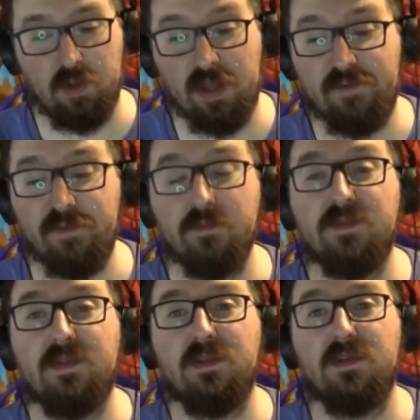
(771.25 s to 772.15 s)
Like from
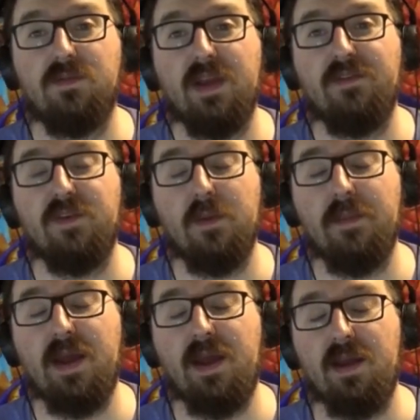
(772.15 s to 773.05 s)
like
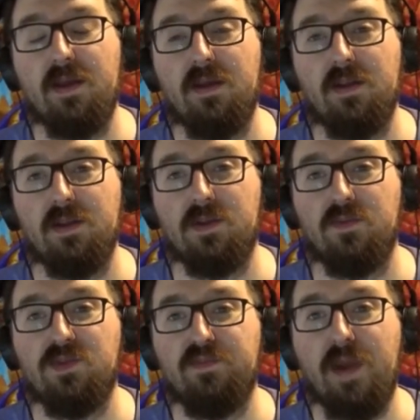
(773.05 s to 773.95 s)
from uh,
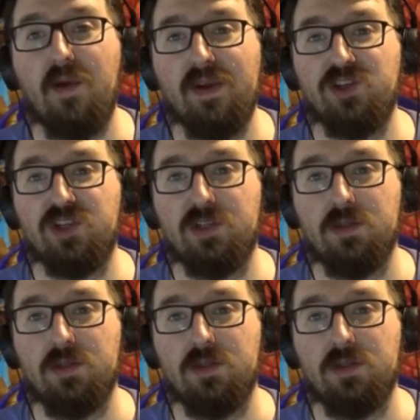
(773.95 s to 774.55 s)
from Power Rangers.